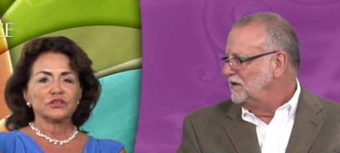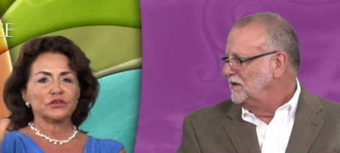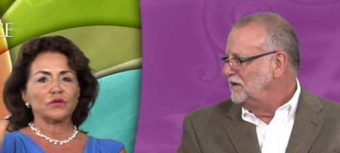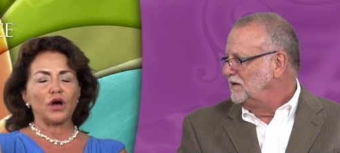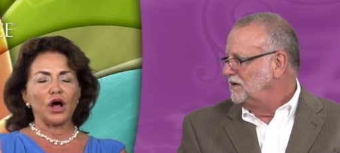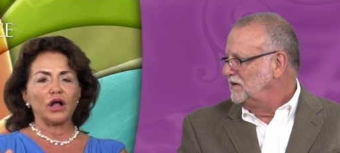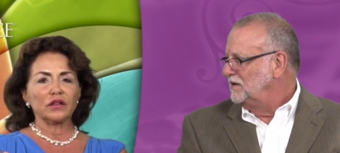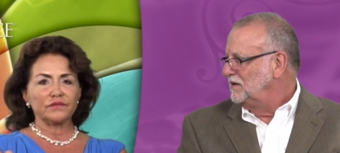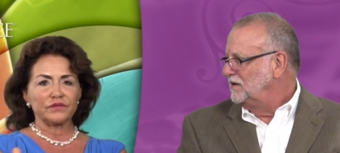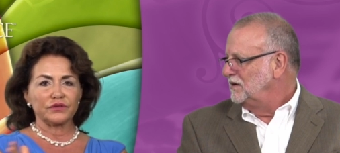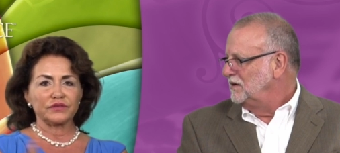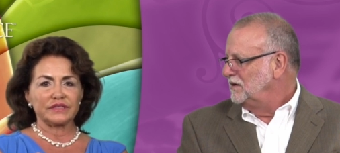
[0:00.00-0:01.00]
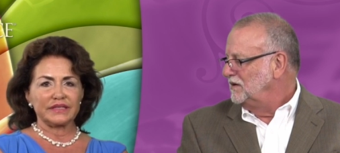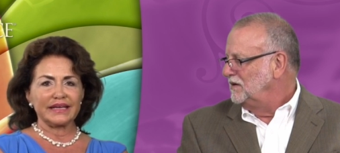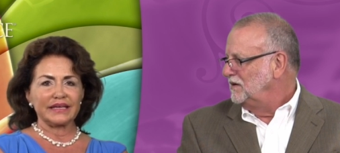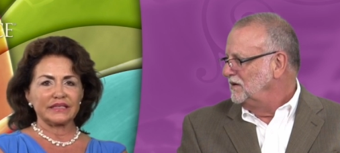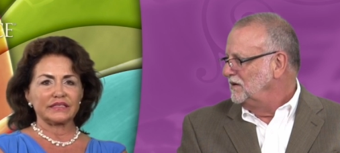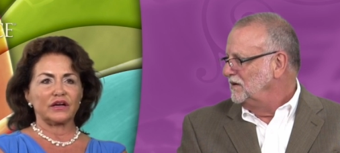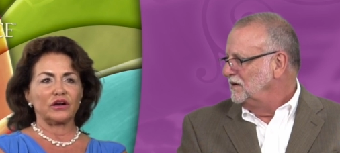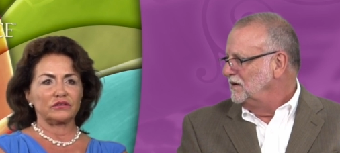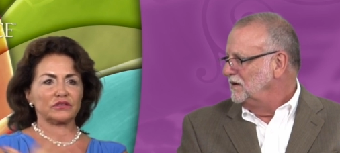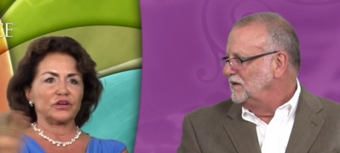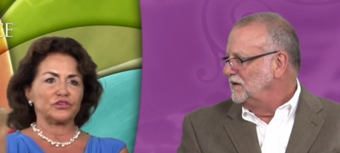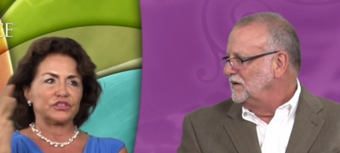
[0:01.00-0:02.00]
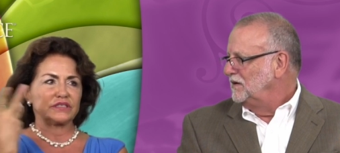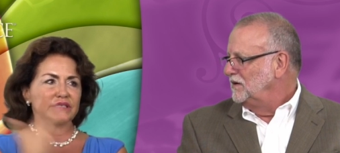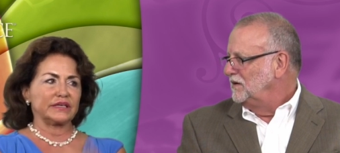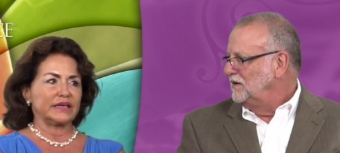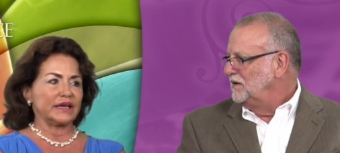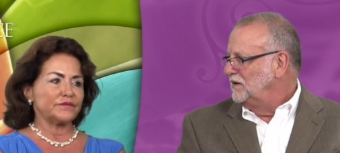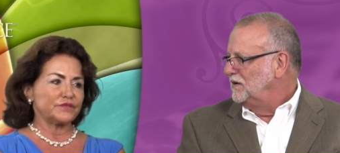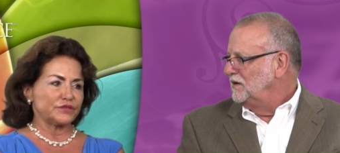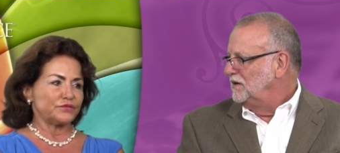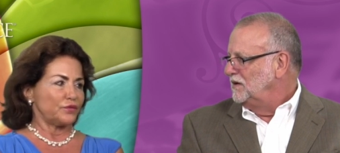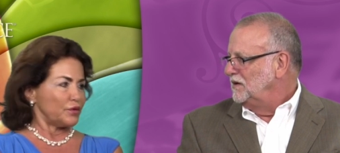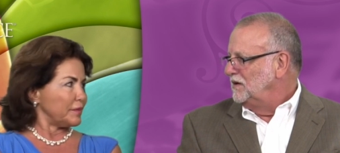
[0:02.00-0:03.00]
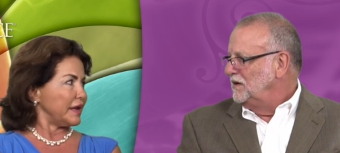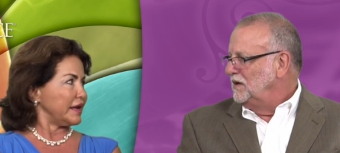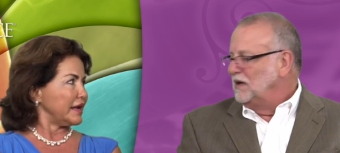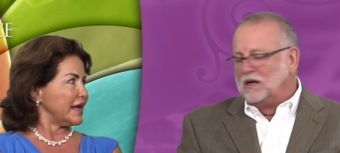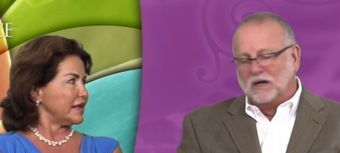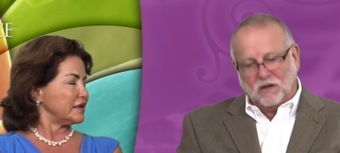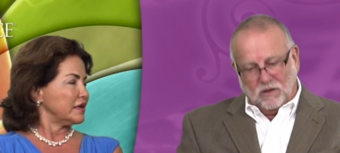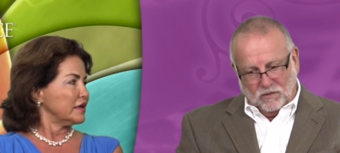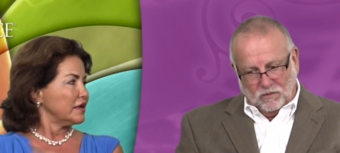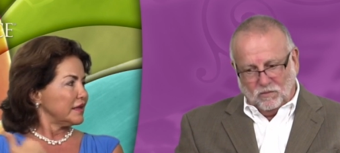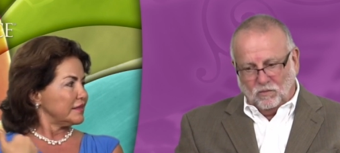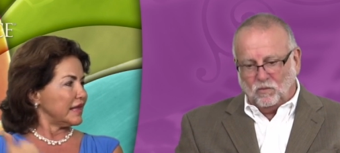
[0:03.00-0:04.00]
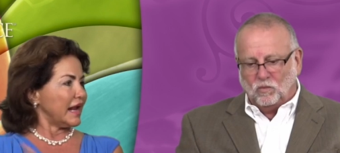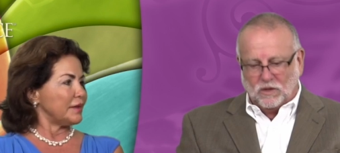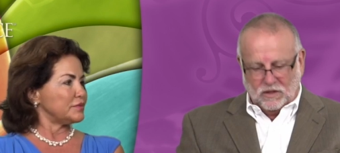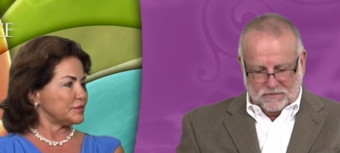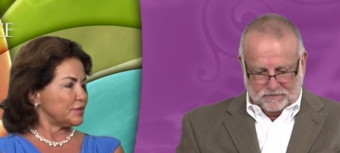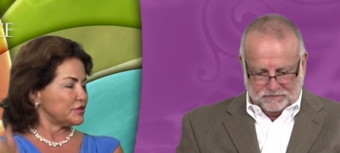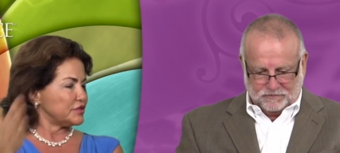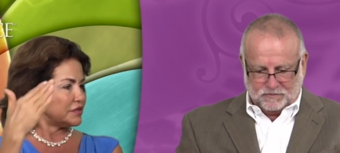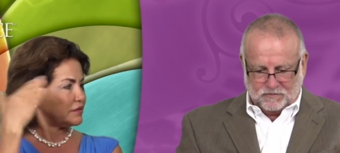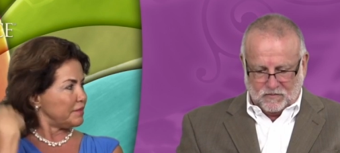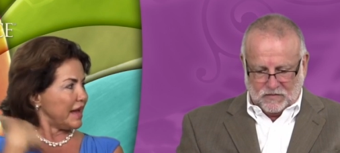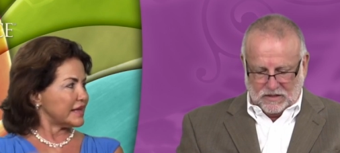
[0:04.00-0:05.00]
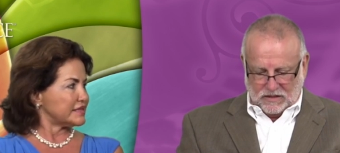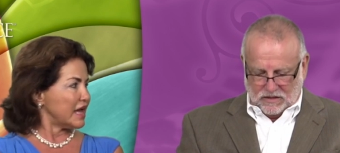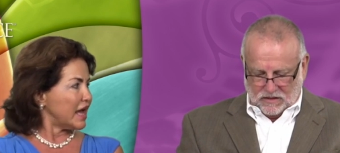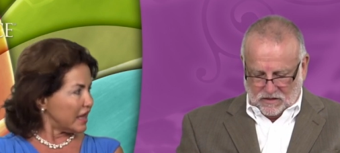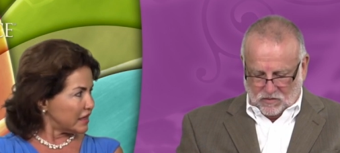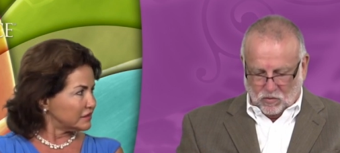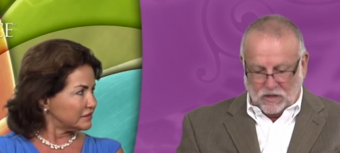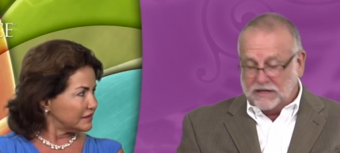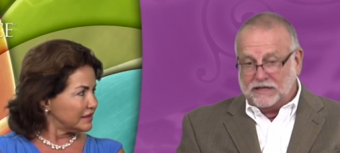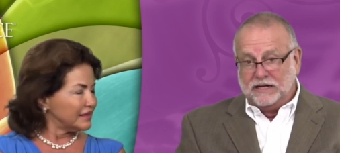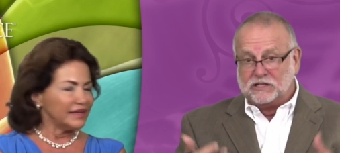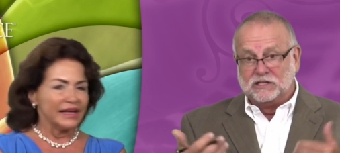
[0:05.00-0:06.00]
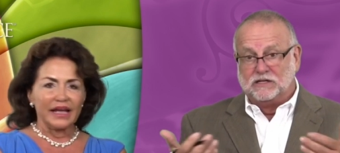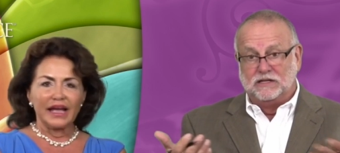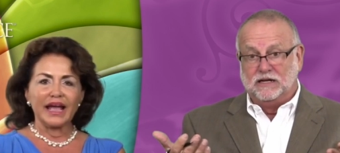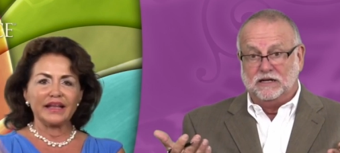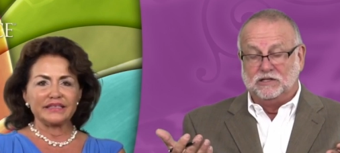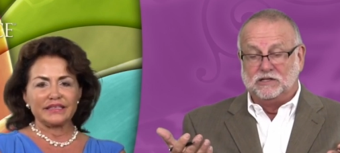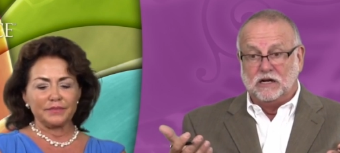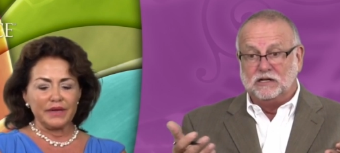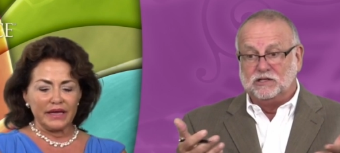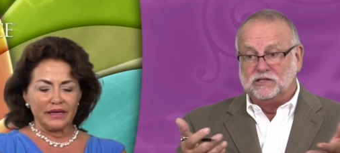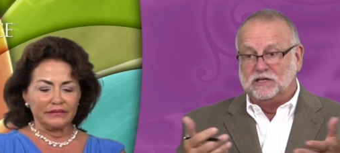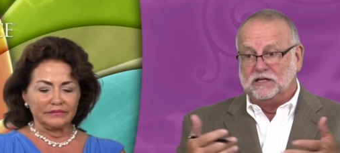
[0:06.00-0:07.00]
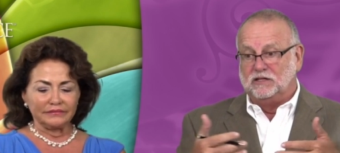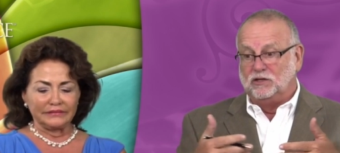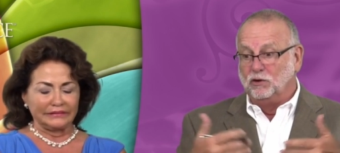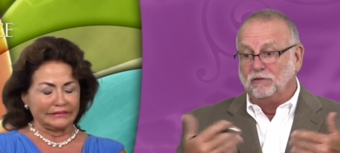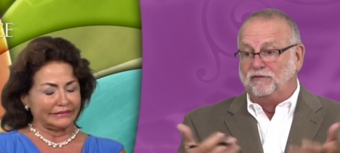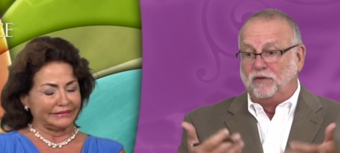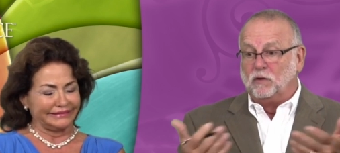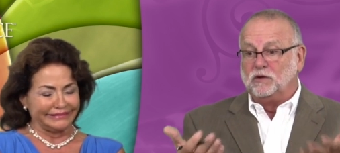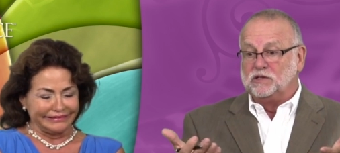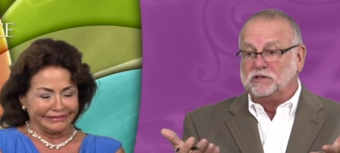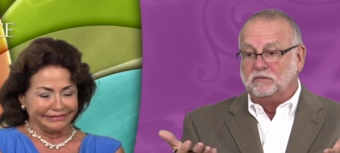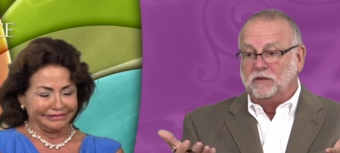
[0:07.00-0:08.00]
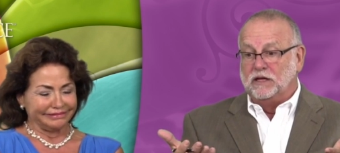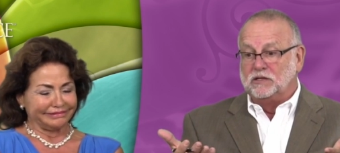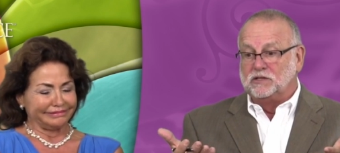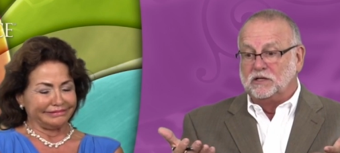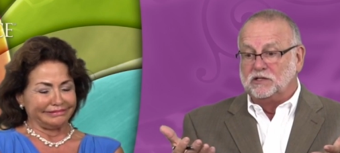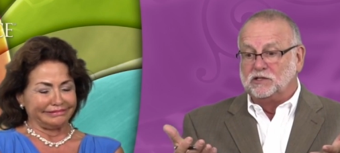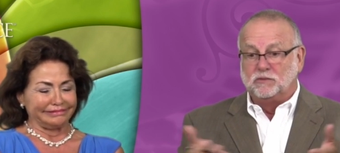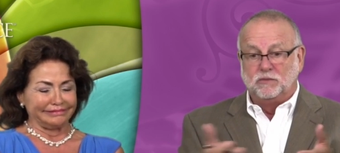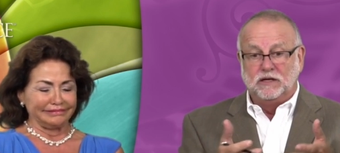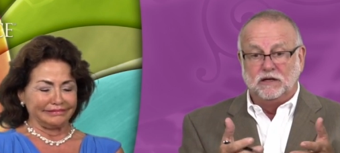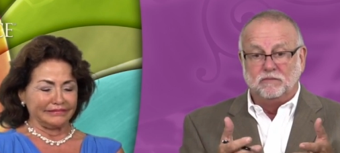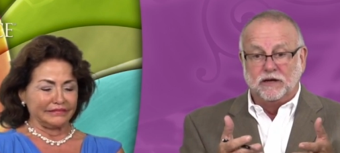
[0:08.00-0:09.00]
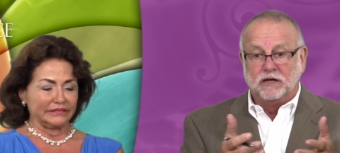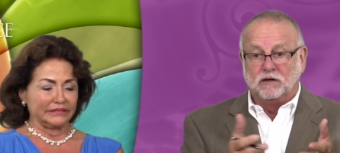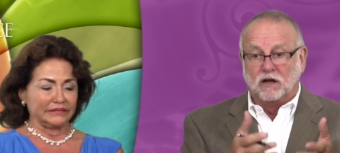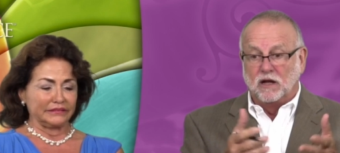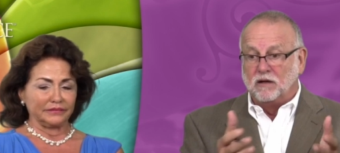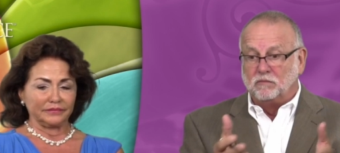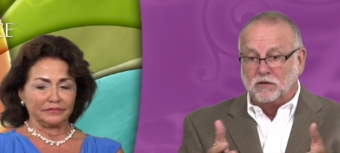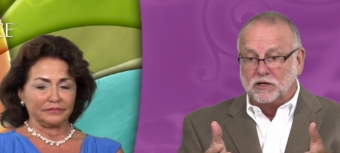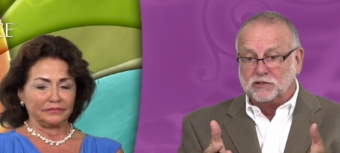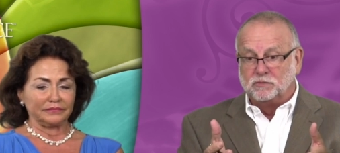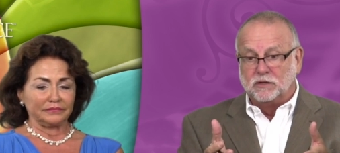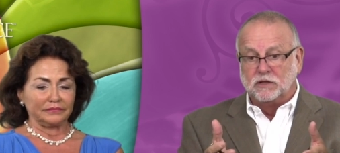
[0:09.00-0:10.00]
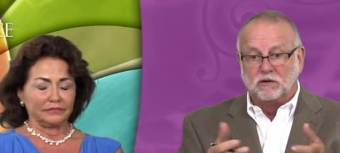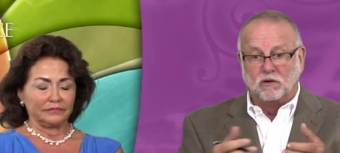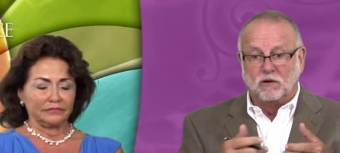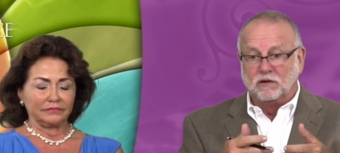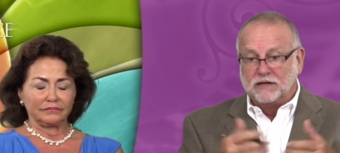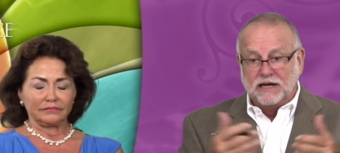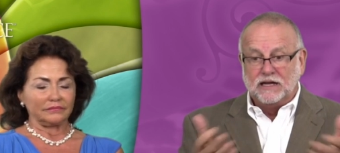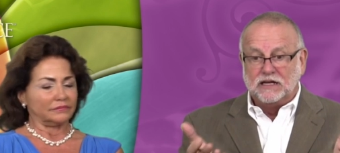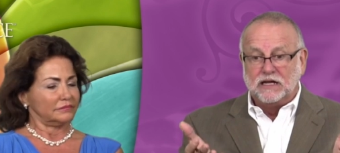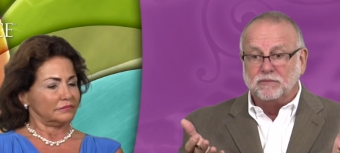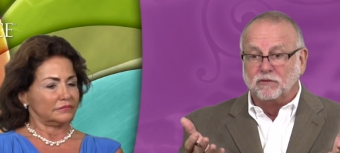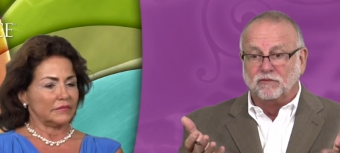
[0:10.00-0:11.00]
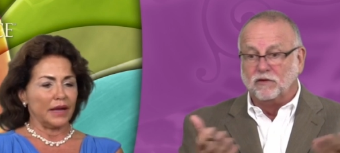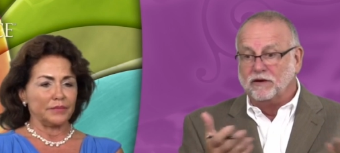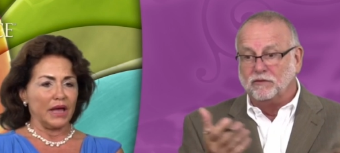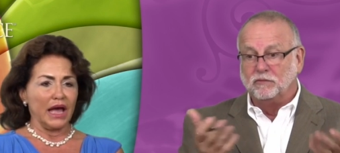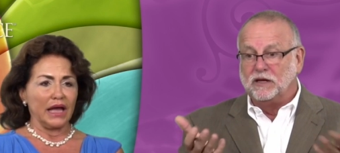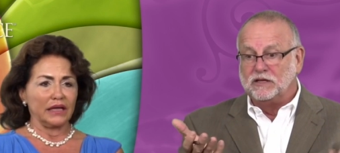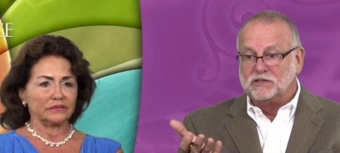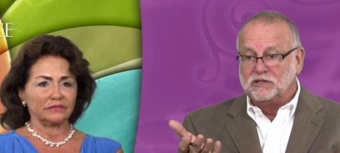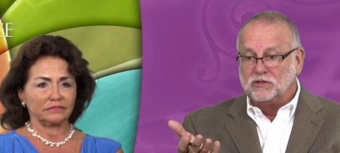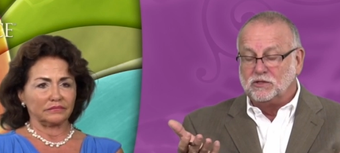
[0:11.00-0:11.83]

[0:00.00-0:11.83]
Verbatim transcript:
Speaker 1: So all of those things are are just gifts for me and that I'm supposed to pass on. Well, and
Speaker 2: that's that and is to not me, to say that your focus in medicine is to be a medical ombudsman or a gatekeeper for I'm everybody's not.